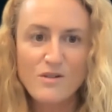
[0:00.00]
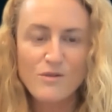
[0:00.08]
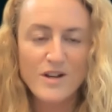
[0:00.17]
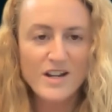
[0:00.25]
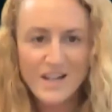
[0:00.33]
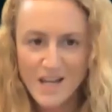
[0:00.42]

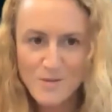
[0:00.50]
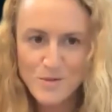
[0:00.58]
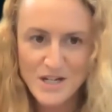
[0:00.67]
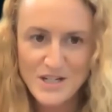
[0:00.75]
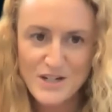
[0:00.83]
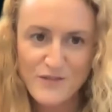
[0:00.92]
quite a game
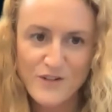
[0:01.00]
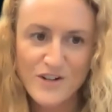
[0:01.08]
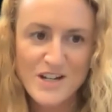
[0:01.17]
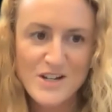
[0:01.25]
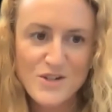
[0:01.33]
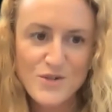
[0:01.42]
changer for
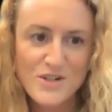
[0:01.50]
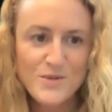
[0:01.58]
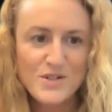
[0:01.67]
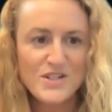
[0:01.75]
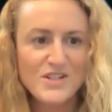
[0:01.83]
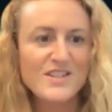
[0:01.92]
our industry,
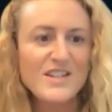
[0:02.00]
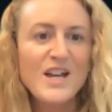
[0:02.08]
which is